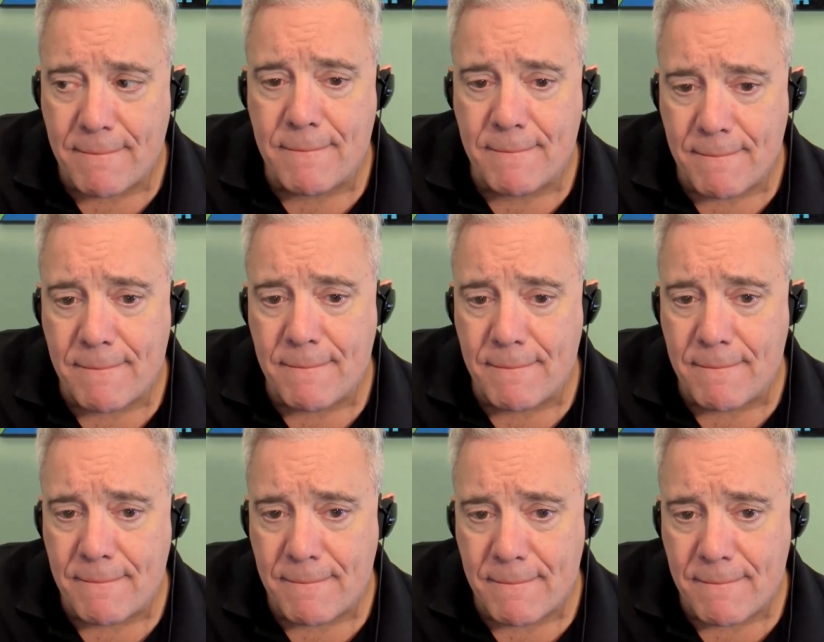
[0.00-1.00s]

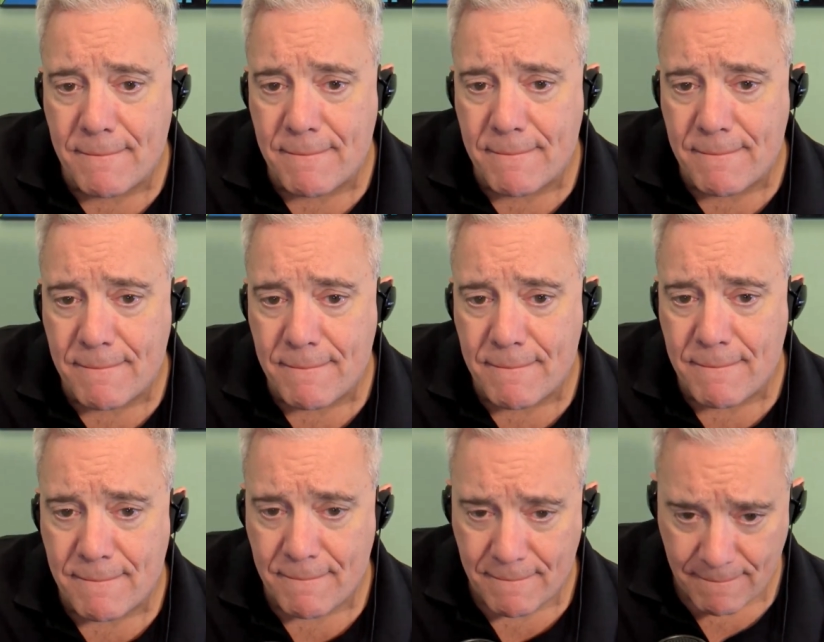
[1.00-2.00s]

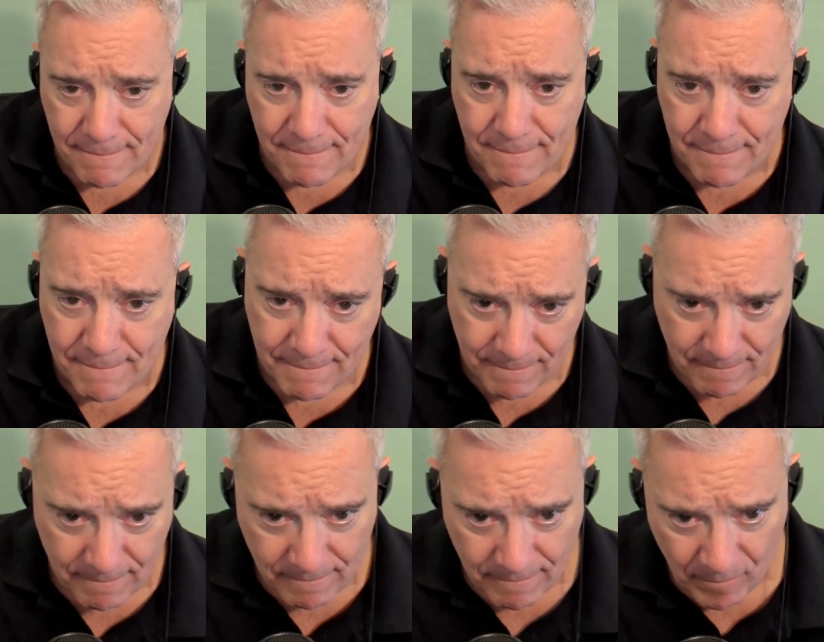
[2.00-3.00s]

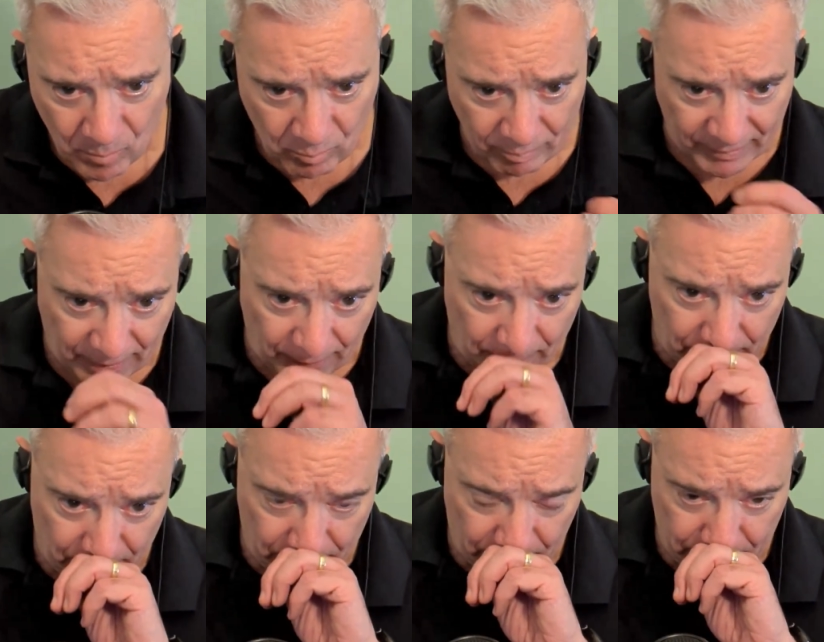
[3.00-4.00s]

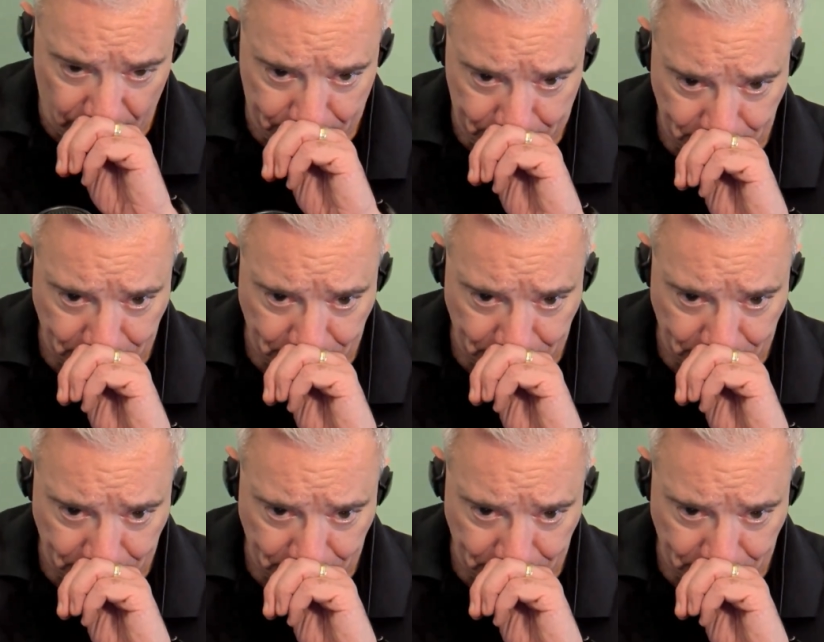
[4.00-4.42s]
[no speech]